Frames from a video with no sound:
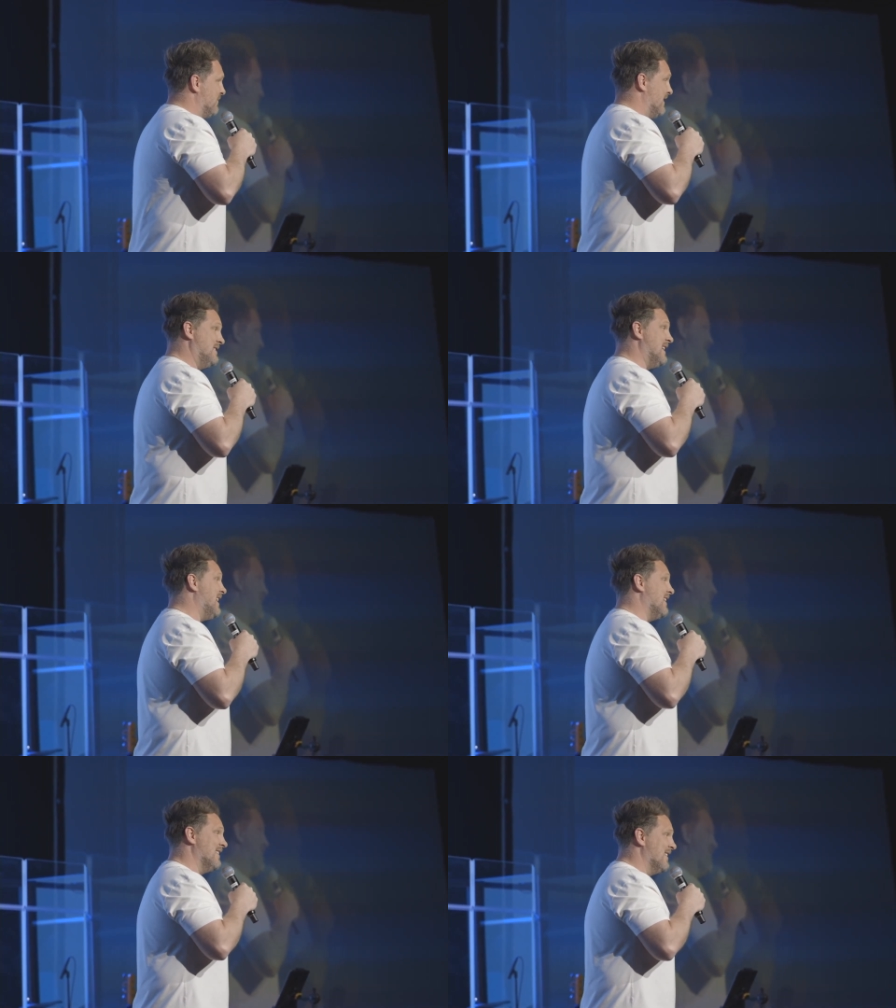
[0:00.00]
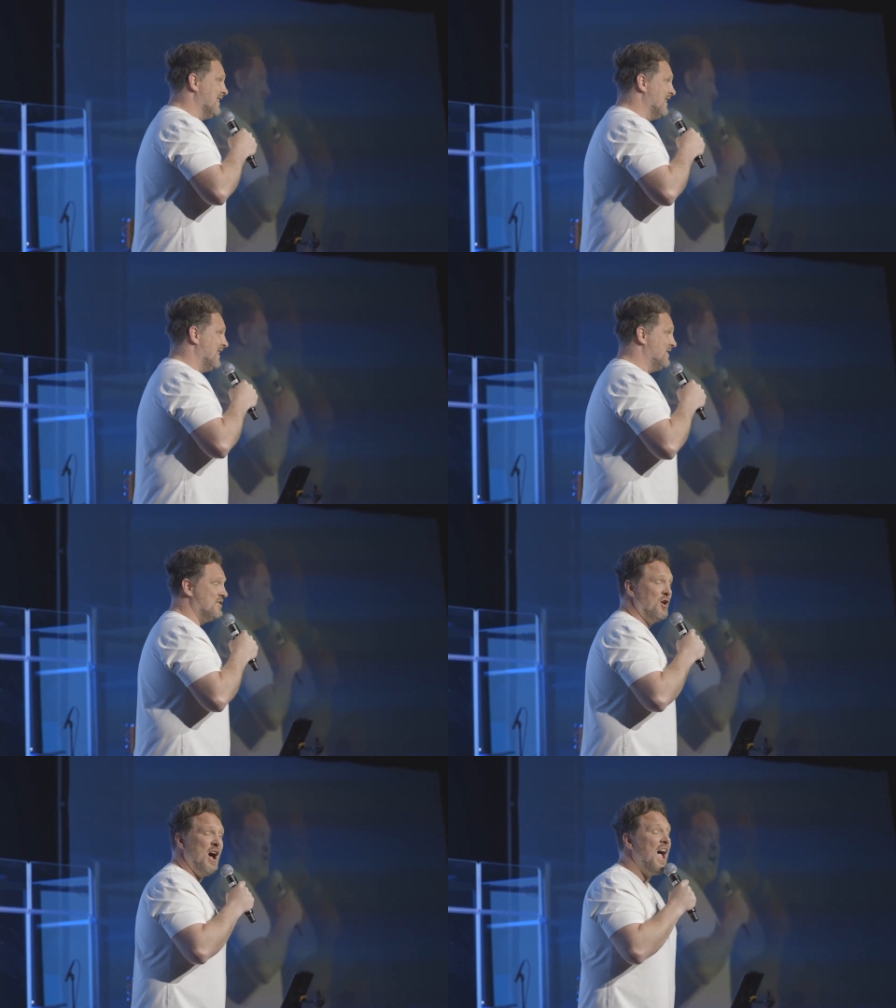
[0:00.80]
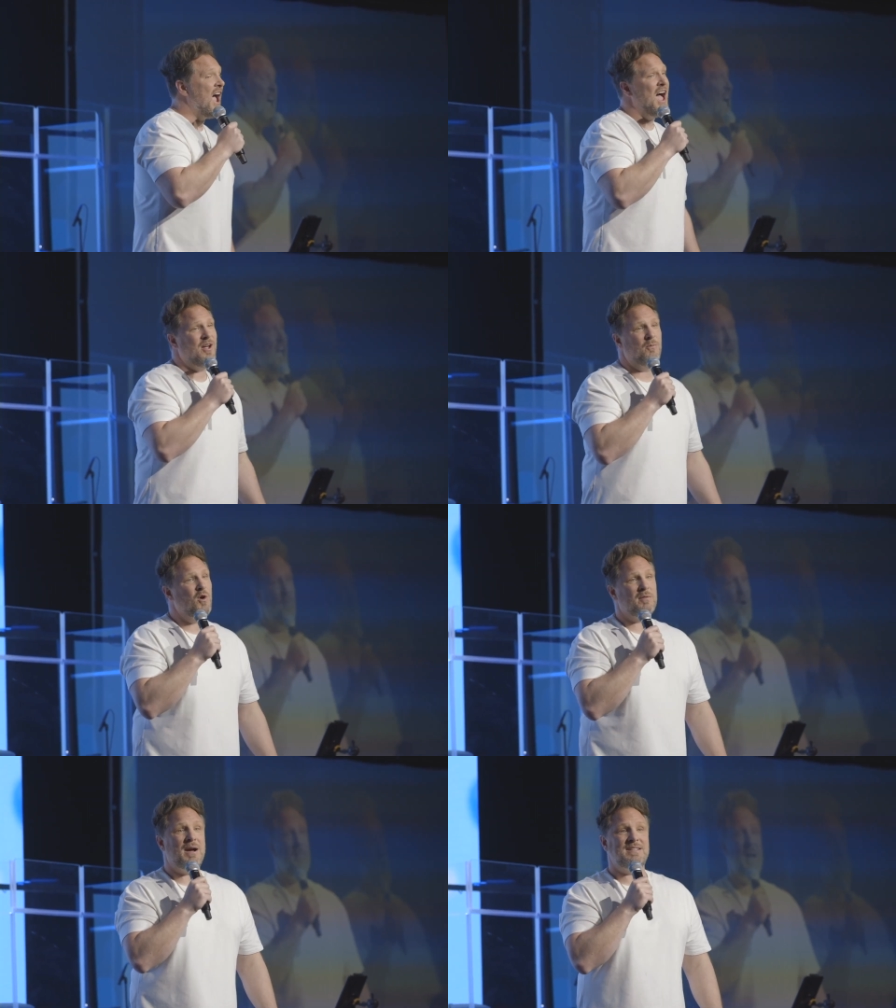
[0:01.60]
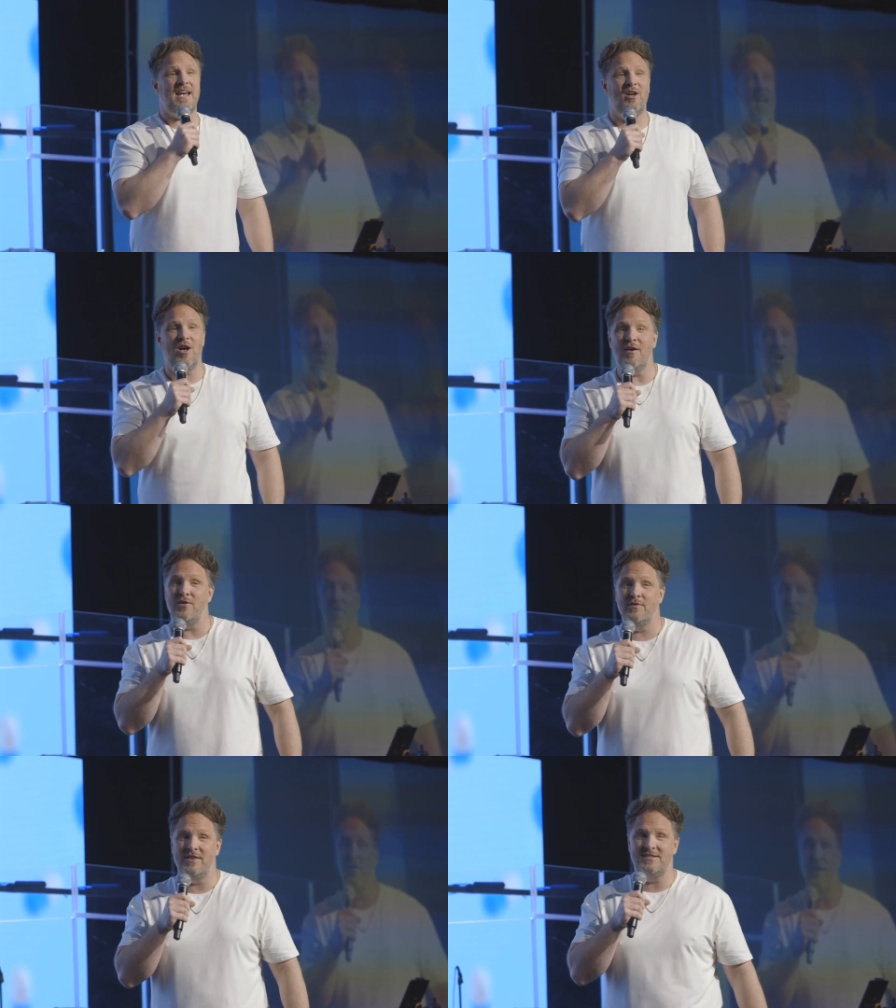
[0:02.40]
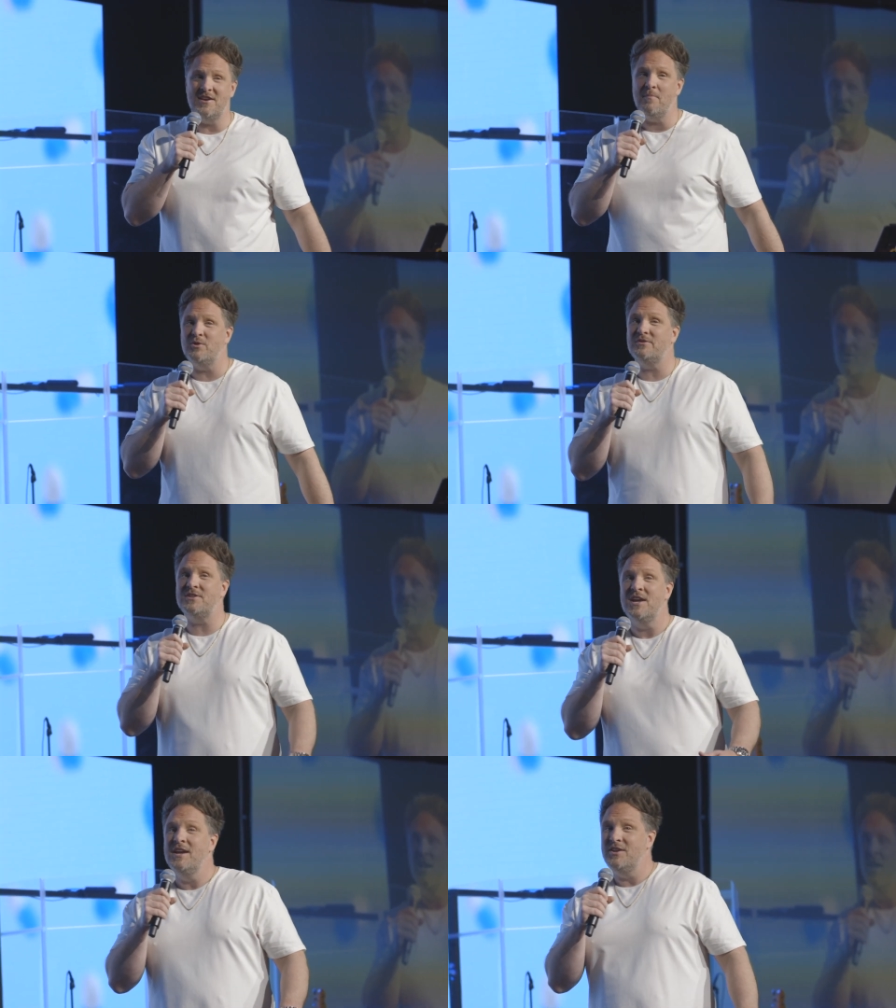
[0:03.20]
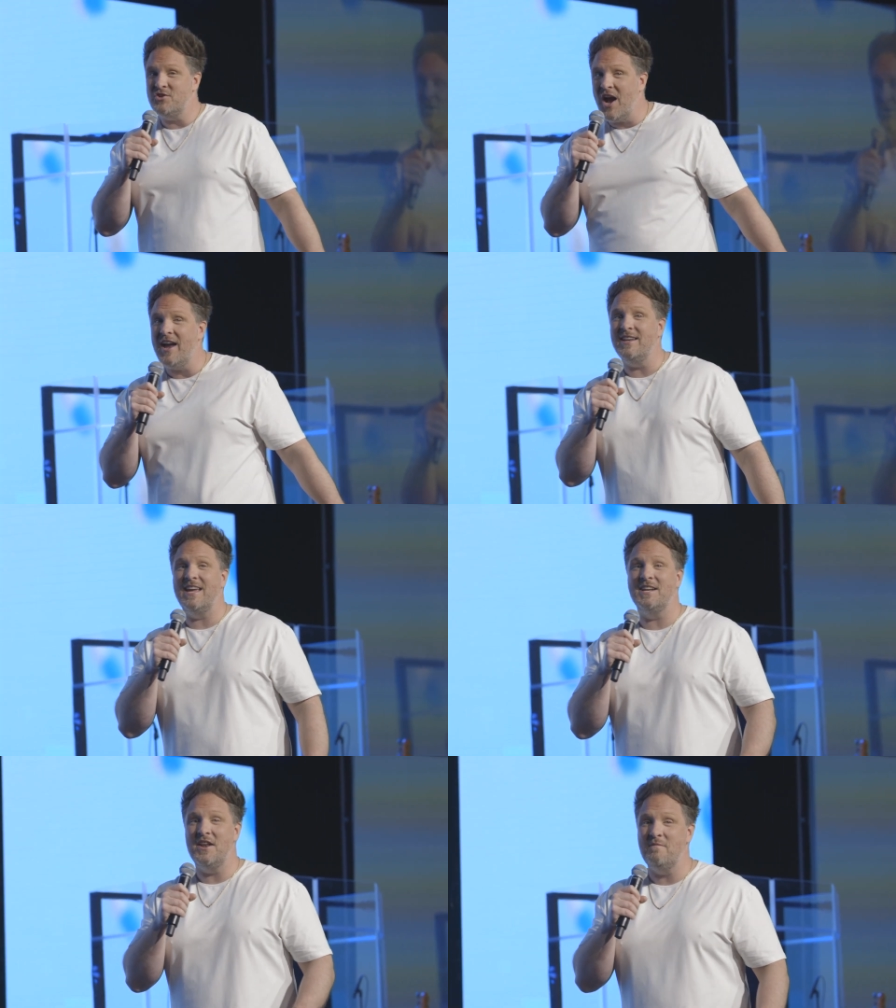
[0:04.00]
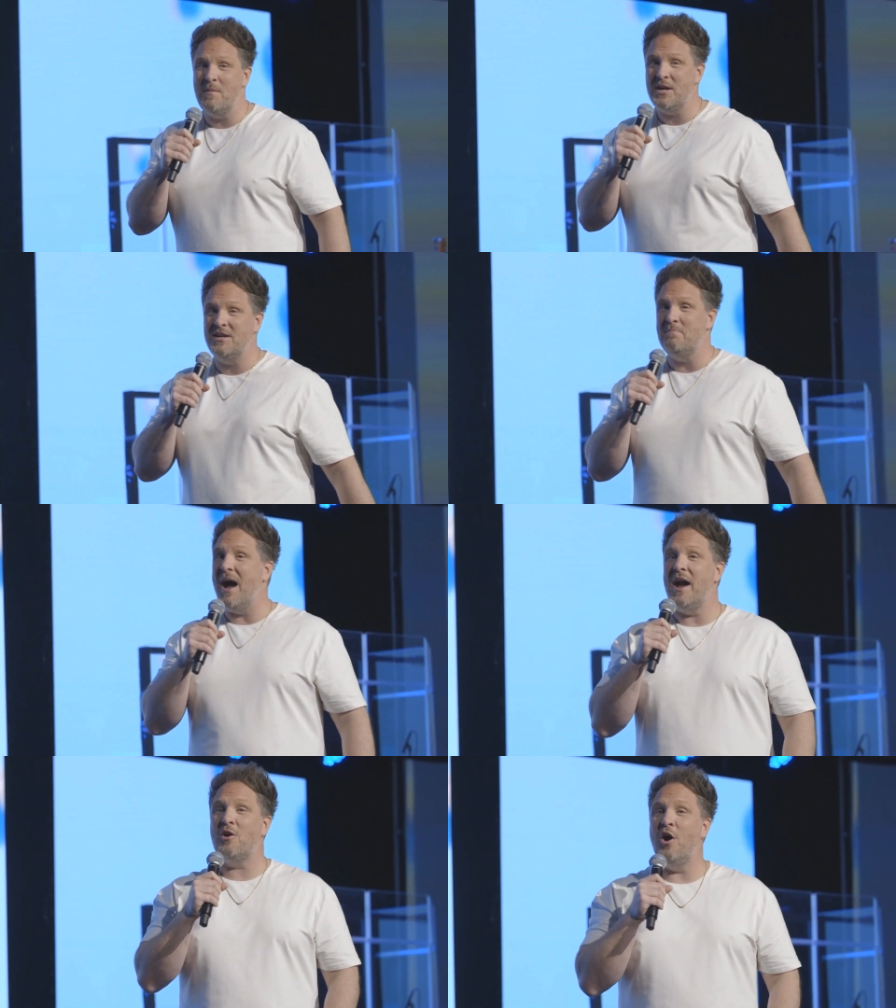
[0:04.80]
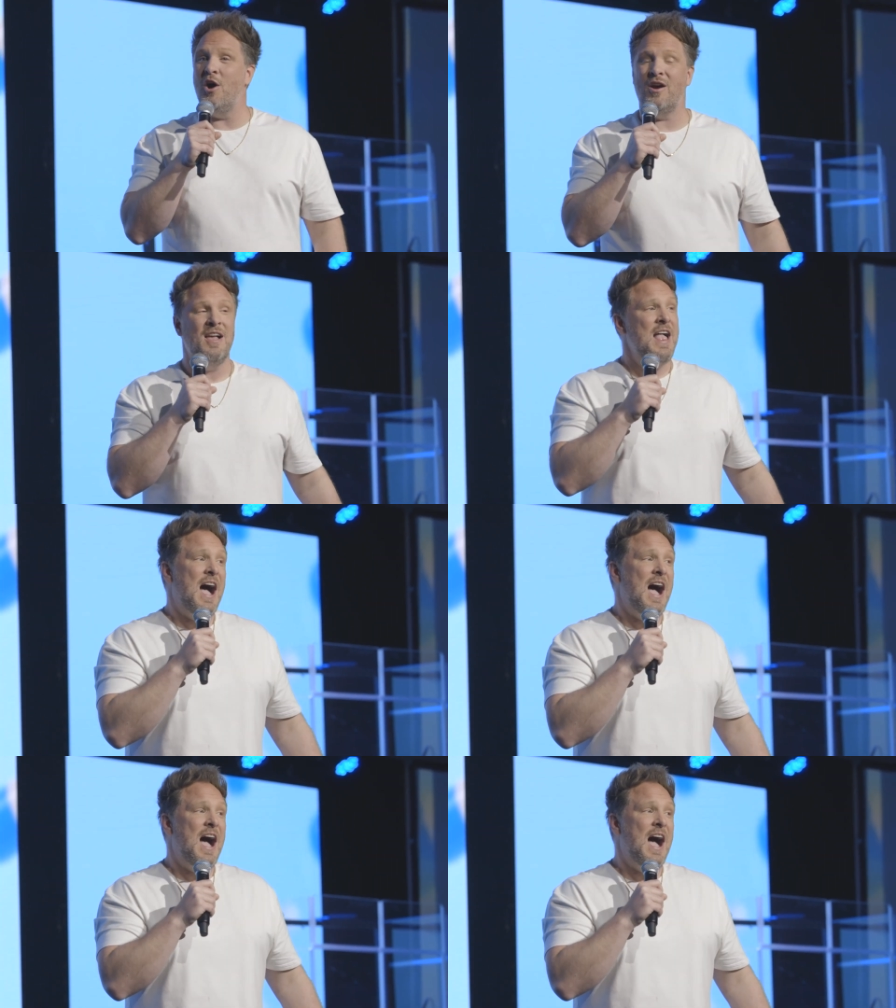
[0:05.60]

That's it. And so I, I worked my tail off over the summers trying to get enough money to buy a car.